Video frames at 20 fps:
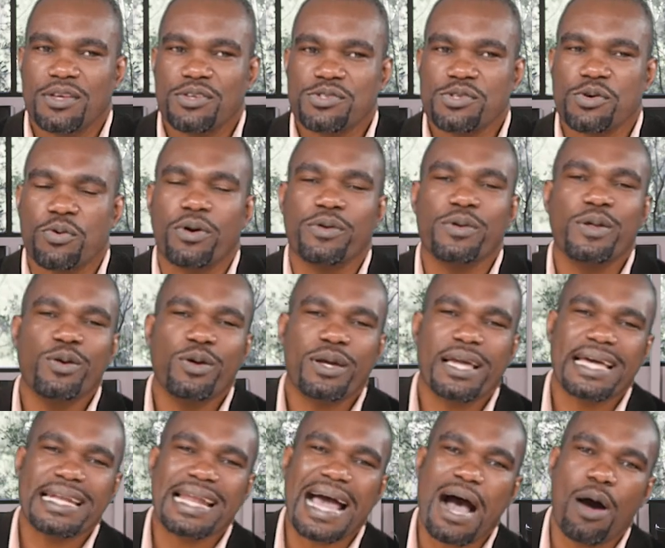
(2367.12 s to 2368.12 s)
So when we
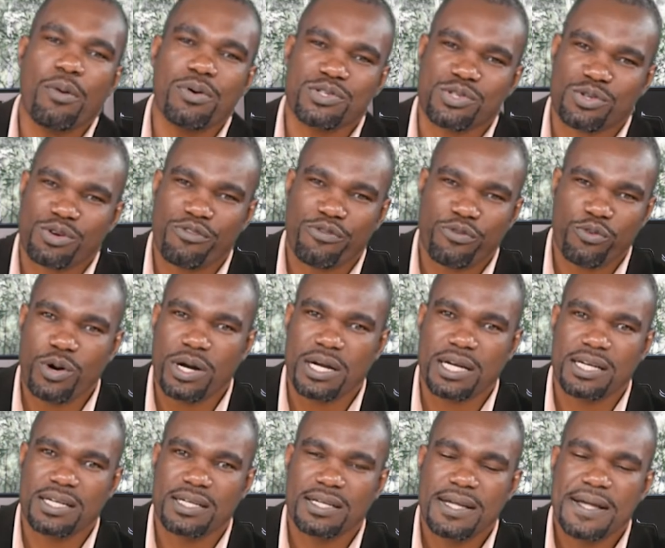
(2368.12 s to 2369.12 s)
look at hours of
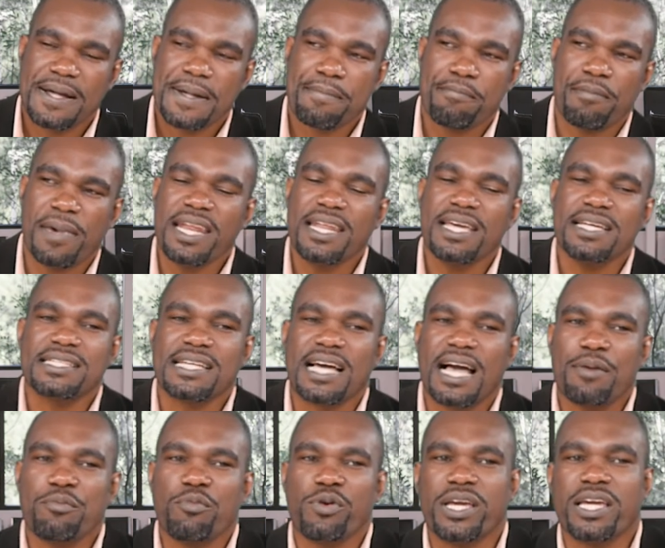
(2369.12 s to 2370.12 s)
work, many a
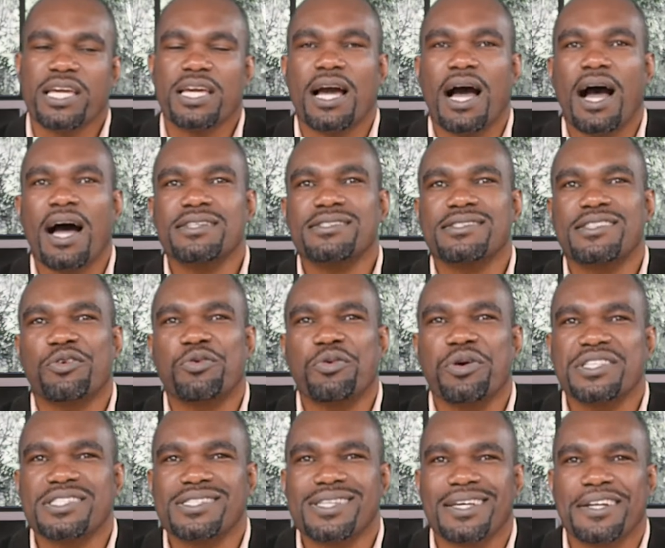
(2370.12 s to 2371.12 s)
time we ask the
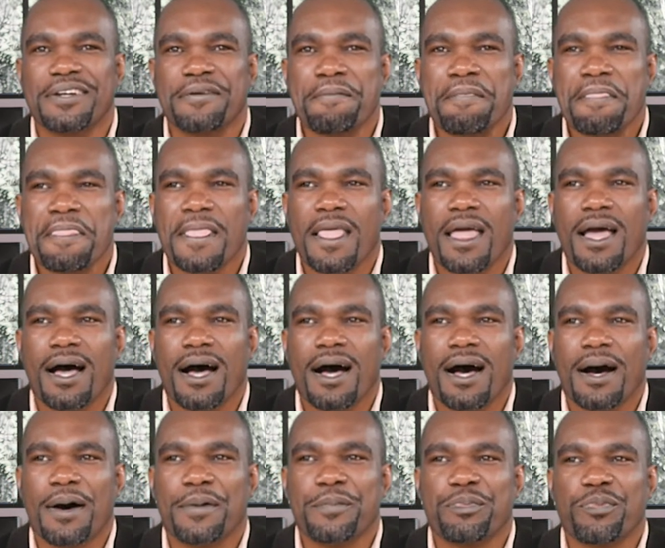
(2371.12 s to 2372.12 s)
question,
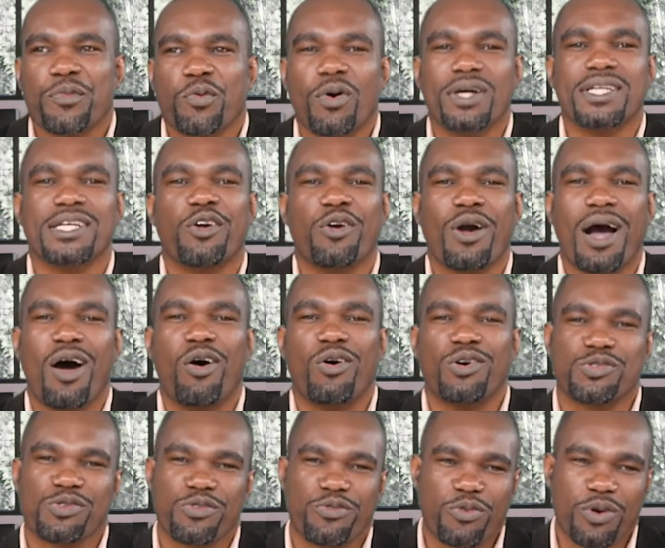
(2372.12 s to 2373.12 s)
um, what are your
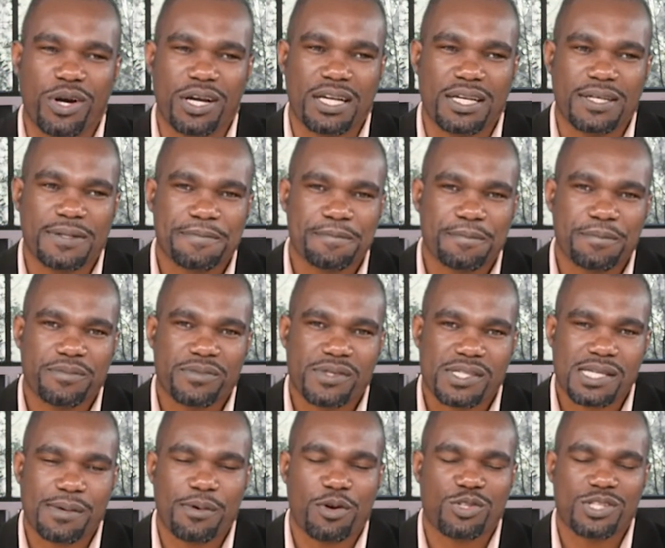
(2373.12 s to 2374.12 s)
hours of work?
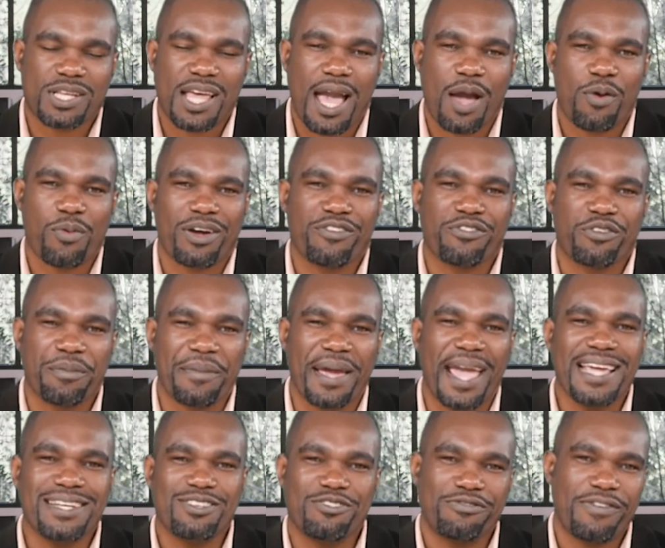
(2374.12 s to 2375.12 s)
Someone will say, I work from
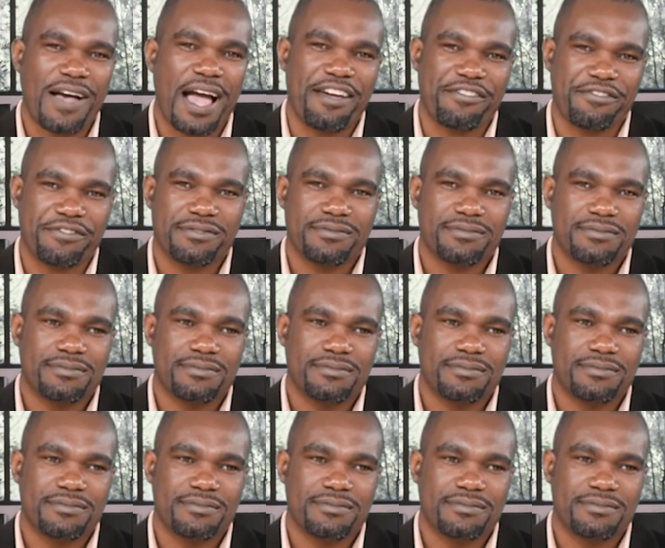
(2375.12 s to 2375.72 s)
8 to 5.